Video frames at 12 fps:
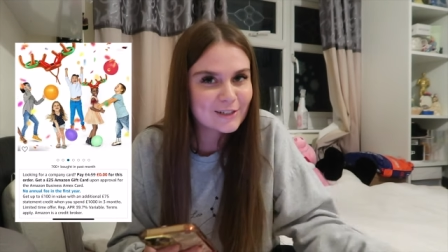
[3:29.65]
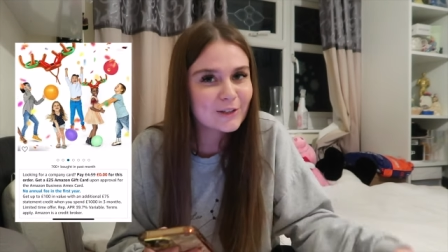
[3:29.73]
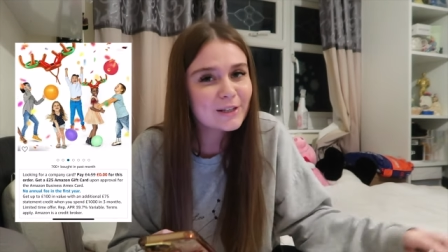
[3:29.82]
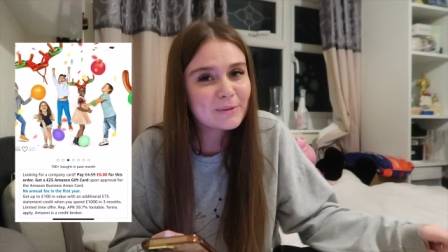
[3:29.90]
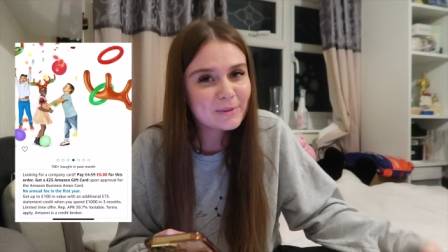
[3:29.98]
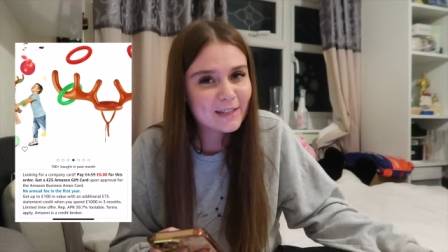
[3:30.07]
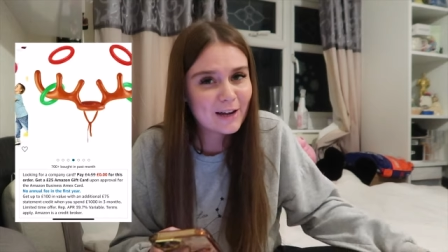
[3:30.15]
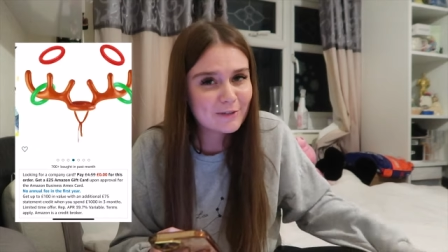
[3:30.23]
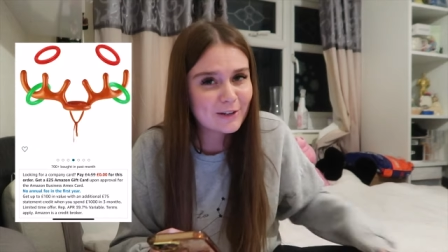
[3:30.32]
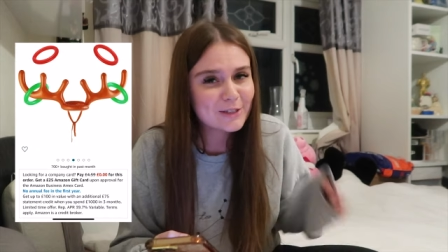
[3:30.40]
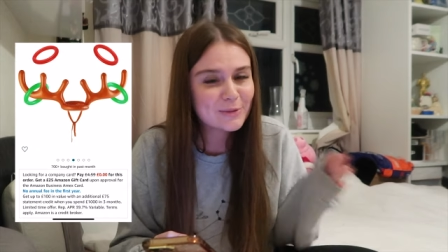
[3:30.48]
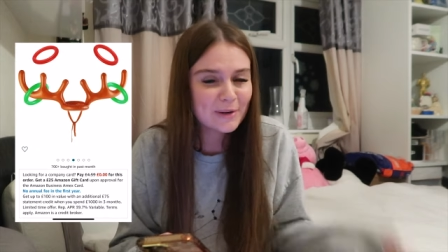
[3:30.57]
Like he was there for
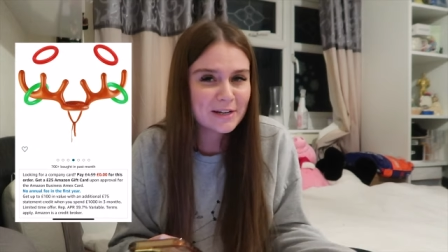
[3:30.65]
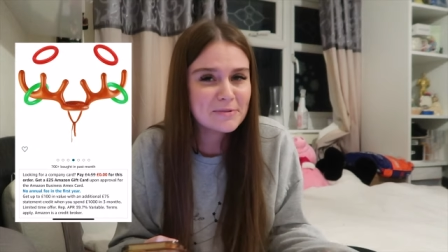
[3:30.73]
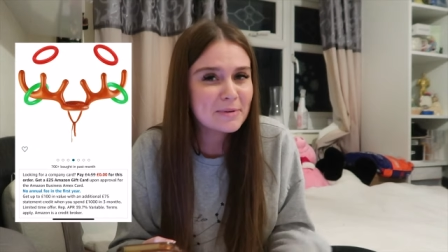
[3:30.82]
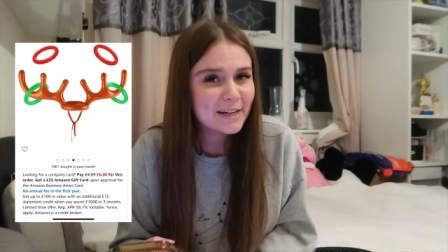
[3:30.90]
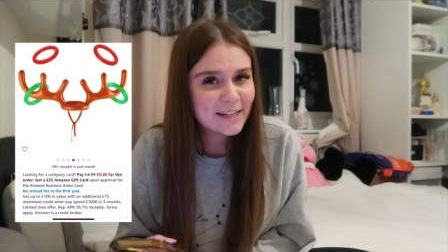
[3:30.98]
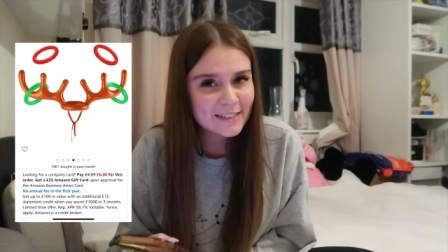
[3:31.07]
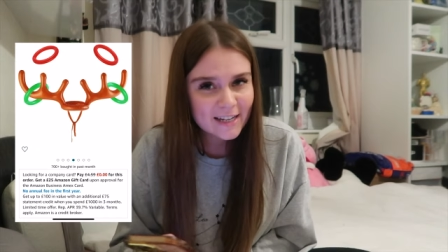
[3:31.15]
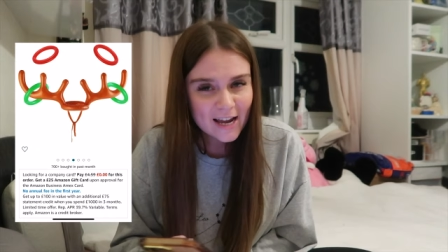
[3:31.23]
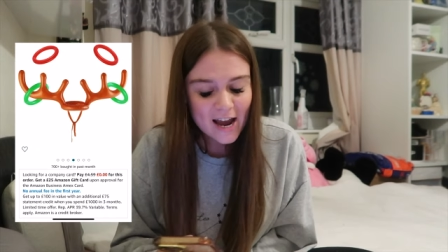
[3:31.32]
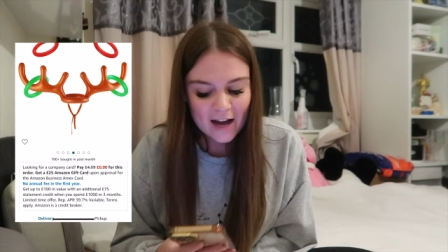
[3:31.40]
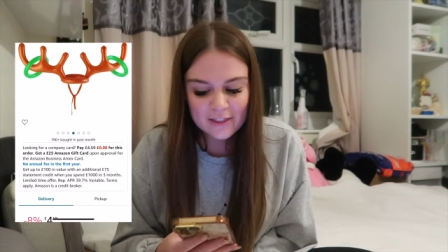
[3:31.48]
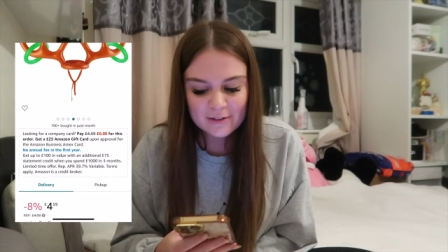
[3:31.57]
like 20 minutes
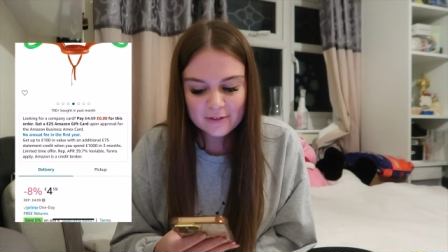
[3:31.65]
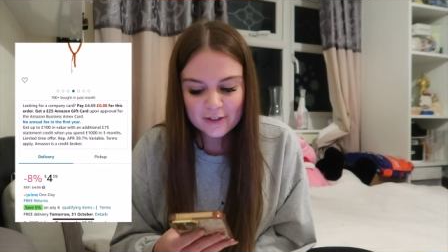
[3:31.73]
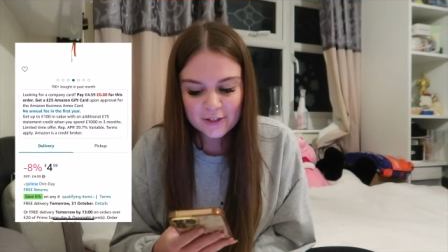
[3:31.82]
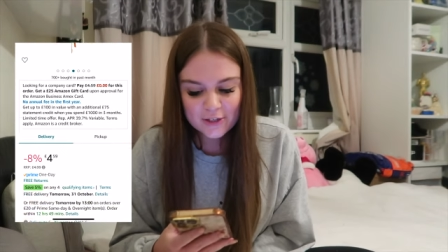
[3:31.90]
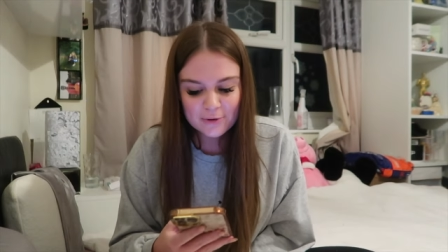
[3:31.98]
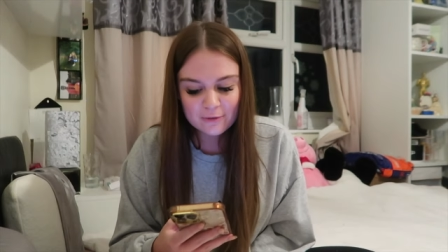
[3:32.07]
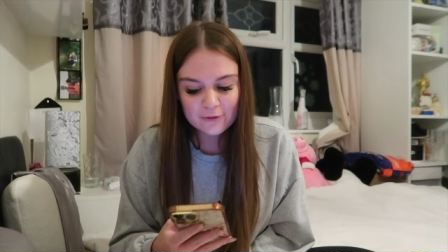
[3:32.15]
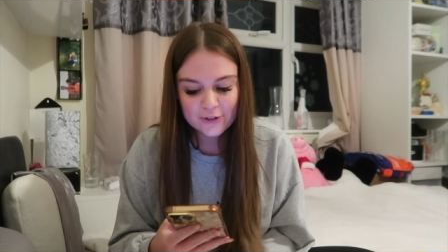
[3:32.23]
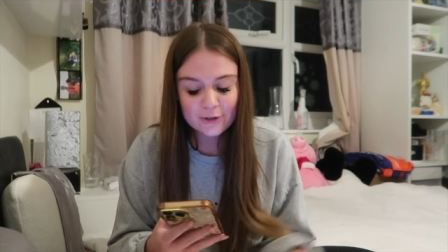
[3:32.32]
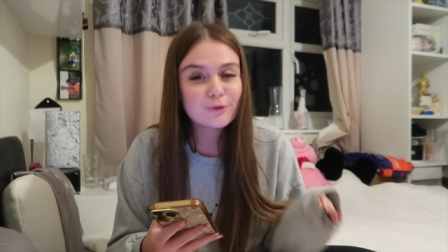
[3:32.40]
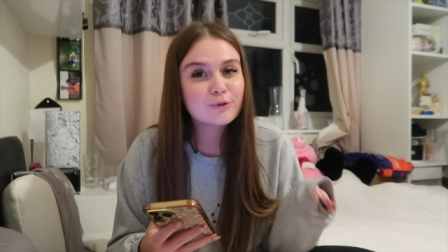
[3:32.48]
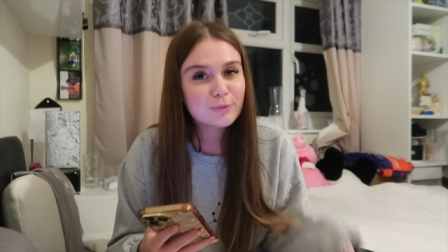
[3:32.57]
and there's a queue of
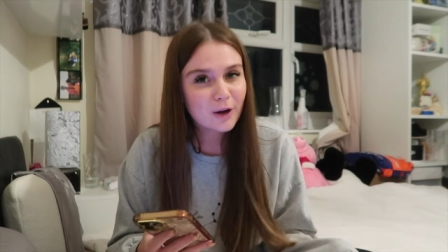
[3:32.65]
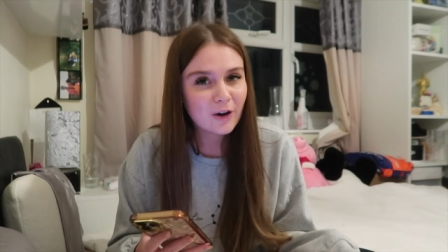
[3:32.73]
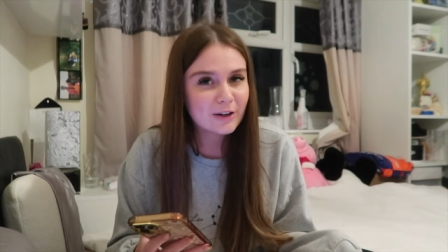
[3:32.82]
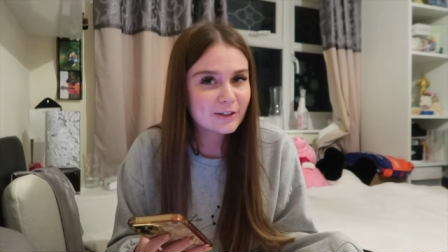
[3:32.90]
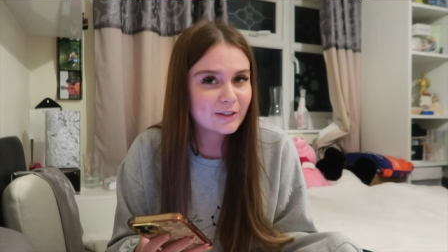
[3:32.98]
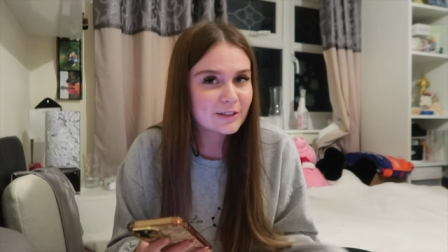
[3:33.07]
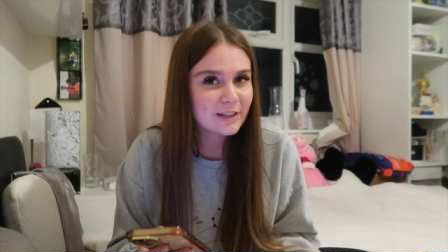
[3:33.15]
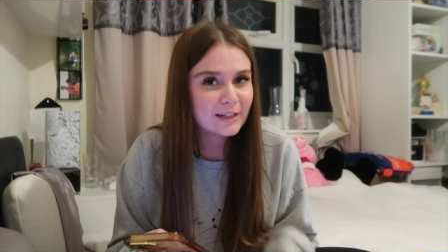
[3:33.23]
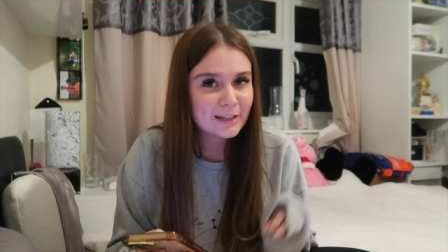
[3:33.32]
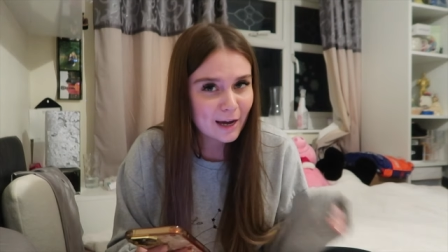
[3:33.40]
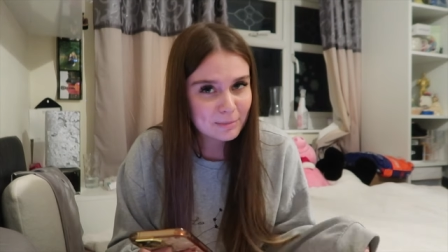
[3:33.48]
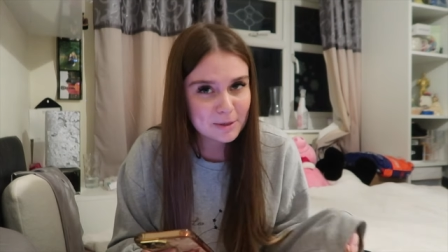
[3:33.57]
children behind us and
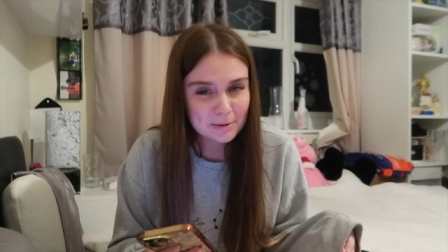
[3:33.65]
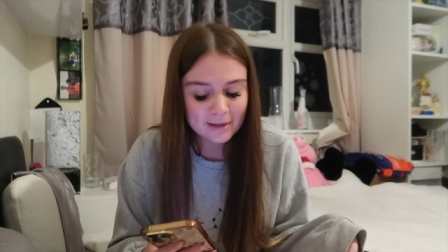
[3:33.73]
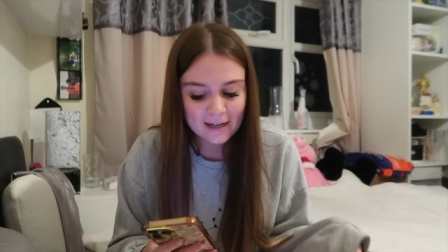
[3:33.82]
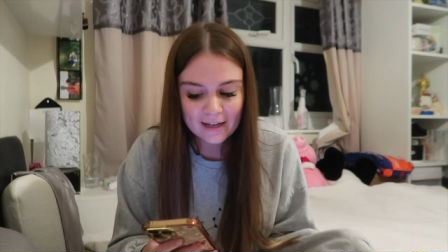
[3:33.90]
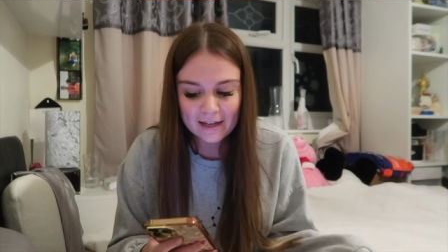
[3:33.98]
he kept doing it.